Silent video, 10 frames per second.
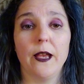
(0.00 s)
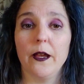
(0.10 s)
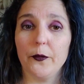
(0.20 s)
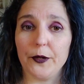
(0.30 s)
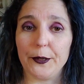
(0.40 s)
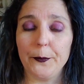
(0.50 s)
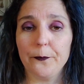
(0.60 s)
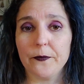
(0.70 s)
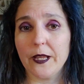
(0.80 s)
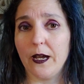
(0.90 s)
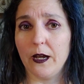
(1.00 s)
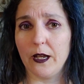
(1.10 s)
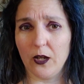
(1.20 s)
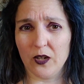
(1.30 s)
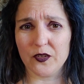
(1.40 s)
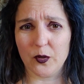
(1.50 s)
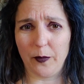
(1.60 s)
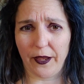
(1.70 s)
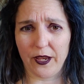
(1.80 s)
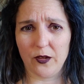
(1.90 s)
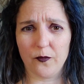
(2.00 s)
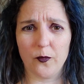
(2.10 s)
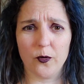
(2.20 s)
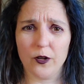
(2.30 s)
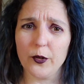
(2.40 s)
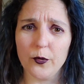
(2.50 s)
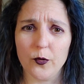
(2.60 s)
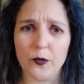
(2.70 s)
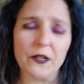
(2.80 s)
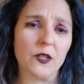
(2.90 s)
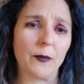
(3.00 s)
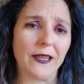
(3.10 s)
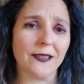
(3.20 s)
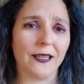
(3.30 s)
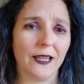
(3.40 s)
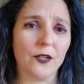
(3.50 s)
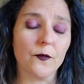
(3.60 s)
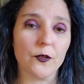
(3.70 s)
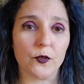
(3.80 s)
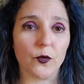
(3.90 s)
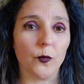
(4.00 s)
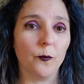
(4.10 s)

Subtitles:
Well, I also pay for Google Workspace and for Zoom,